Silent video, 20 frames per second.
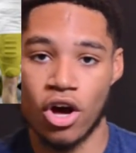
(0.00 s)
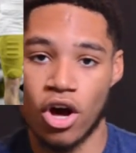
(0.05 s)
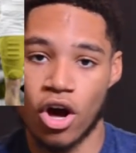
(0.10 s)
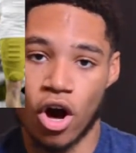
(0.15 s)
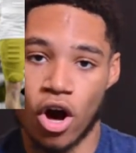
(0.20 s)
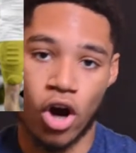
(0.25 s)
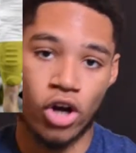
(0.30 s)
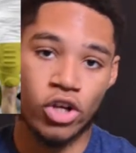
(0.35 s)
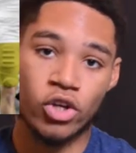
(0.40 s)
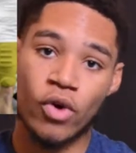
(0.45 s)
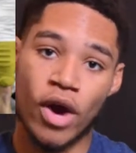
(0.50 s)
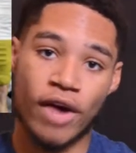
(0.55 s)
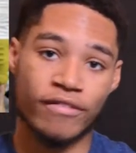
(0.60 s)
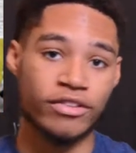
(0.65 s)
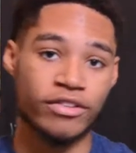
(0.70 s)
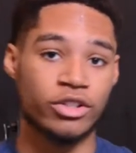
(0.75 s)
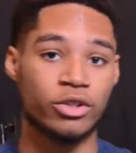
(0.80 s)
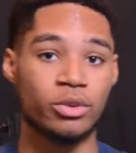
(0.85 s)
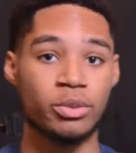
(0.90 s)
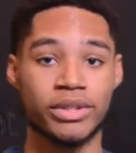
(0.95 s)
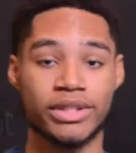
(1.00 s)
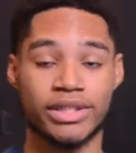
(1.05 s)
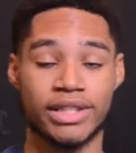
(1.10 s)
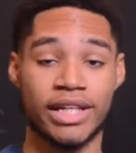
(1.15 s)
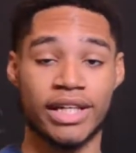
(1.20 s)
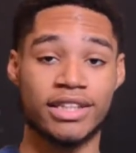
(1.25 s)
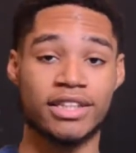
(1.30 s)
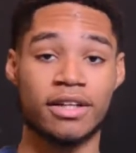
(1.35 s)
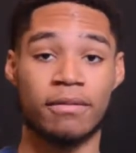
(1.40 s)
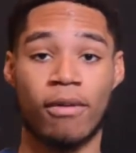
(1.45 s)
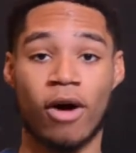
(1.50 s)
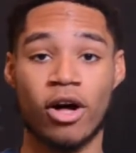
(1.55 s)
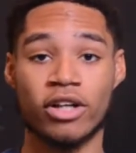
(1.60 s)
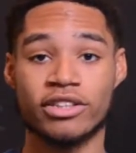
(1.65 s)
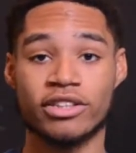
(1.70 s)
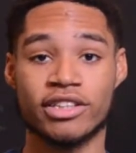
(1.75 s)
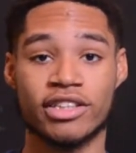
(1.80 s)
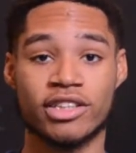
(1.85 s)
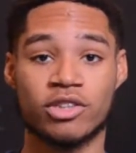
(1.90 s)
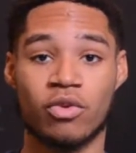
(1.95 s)
All you have to do is get the ball
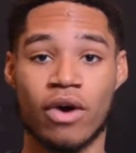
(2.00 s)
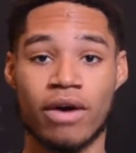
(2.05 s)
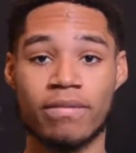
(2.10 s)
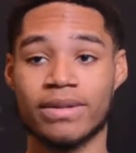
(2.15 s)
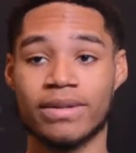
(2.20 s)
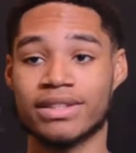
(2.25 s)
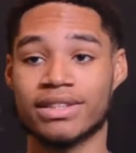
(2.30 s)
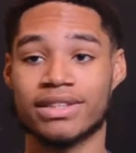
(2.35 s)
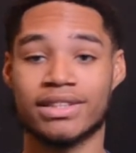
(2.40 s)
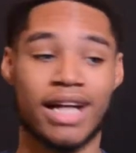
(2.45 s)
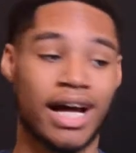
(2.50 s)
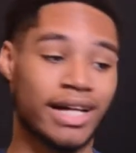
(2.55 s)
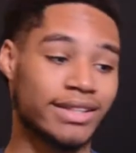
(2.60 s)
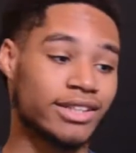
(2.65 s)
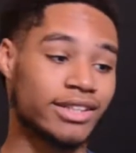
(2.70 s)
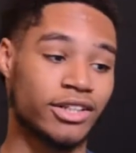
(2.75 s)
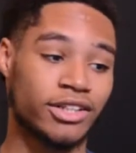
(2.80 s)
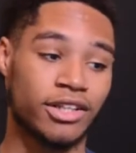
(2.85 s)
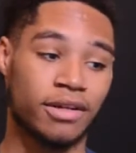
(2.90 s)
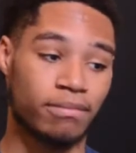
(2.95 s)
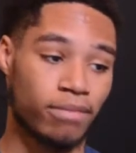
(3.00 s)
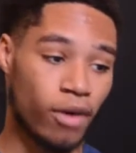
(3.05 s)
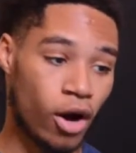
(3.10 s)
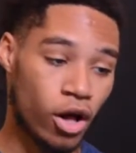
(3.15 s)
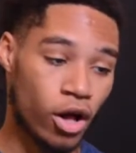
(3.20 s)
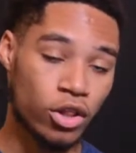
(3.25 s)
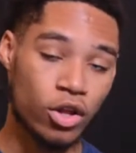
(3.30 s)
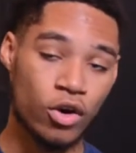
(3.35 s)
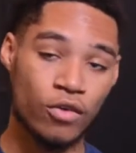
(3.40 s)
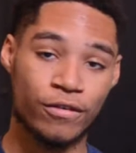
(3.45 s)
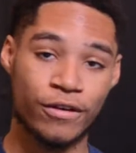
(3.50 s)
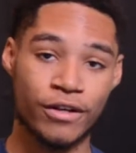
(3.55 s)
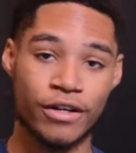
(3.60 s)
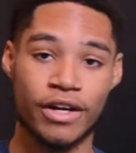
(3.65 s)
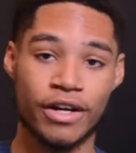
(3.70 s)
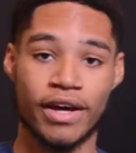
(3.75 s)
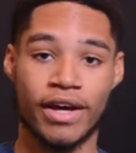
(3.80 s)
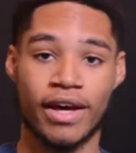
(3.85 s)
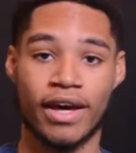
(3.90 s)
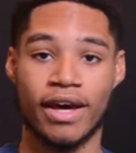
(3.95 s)
to these weapons, not turn the ball
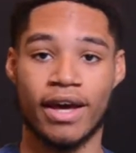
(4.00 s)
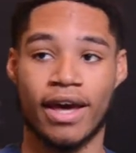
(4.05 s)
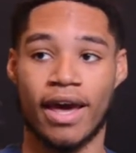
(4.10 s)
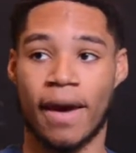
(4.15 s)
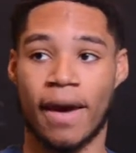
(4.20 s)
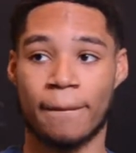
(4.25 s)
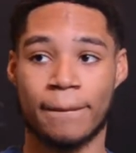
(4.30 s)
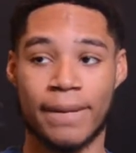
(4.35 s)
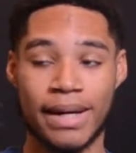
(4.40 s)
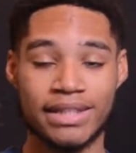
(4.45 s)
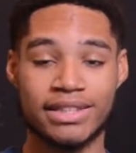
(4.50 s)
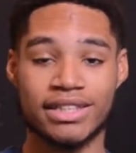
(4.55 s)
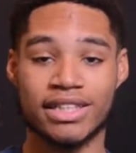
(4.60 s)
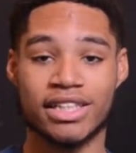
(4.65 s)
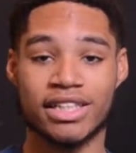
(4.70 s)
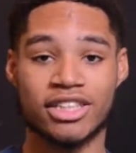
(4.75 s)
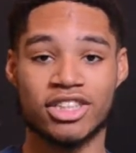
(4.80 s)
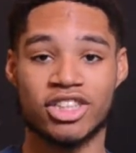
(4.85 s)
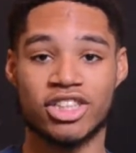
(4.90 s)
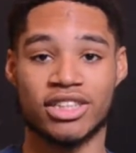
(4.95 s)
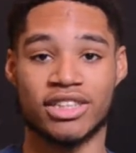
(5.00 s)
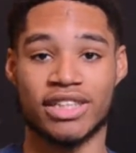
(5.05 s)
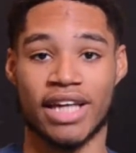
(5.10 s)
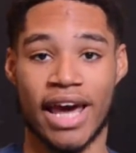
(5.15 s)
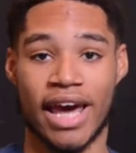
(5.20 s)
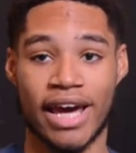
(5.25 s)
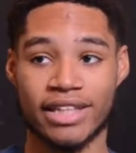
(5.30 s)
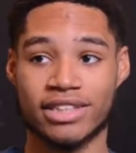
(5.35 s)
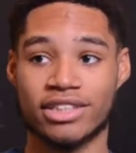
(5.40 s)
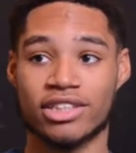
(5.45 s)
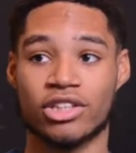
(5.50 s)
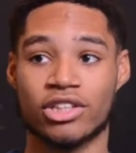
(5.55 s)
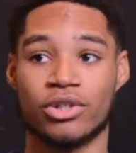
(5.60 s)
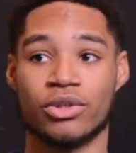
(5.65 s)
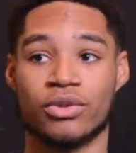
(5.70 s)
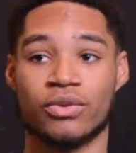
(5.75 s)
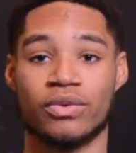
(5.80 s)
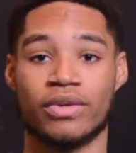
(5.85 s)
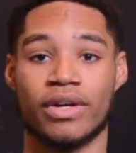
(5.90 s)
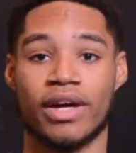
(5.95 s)
over, and basically just
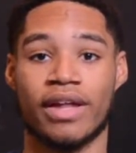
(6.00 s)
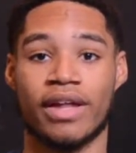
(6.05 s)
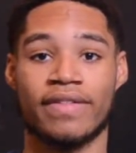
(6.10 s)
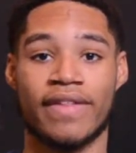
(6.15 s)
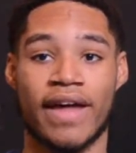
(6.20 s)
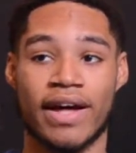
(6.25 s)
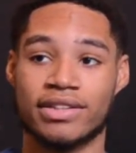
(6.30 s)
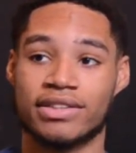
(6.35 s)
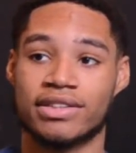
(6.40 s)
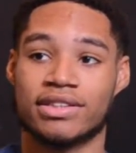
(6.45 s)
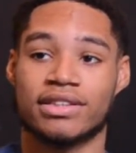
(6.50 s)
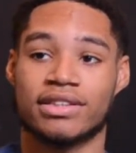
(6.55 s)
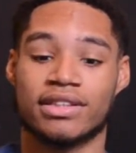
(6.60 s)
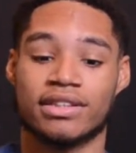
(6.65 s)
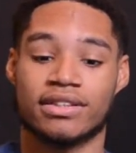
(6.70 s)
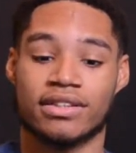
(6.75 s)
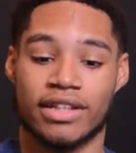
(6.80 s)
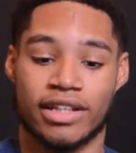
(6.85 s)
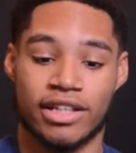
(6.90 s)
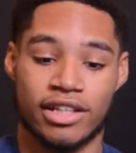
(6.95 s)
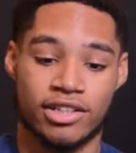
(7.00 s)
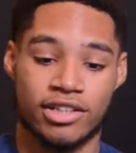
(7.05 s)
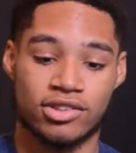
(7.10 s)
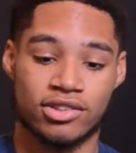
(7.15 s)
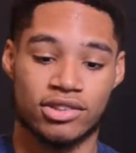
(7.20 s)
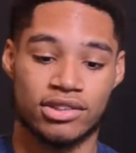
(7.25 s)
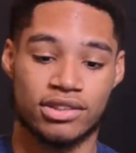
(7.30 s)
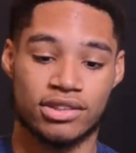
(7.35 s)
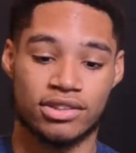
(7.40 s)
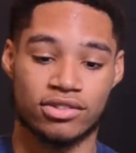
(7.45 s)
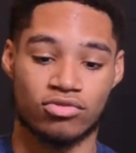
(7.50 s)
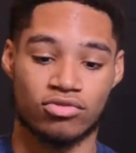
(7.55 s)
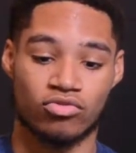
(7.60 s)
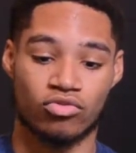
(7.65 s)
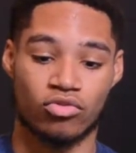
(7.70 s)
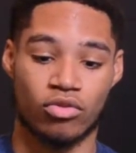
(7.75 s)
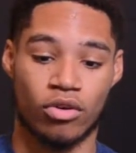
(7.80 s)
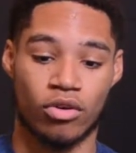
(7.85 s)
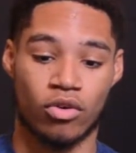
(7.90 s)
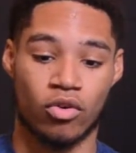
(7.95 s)
execute. And that's
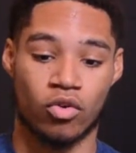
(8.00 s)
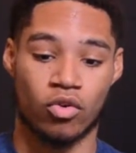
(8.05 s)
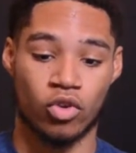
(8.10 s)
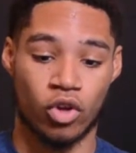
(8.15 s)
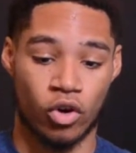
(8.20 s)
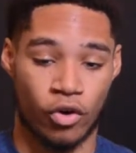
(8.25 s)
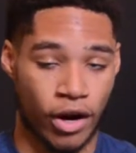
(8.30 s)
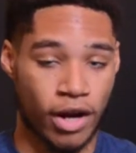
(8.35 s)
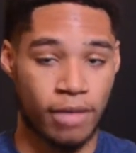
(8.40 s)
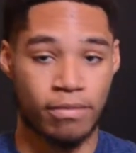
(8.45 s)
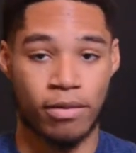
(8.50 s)
the great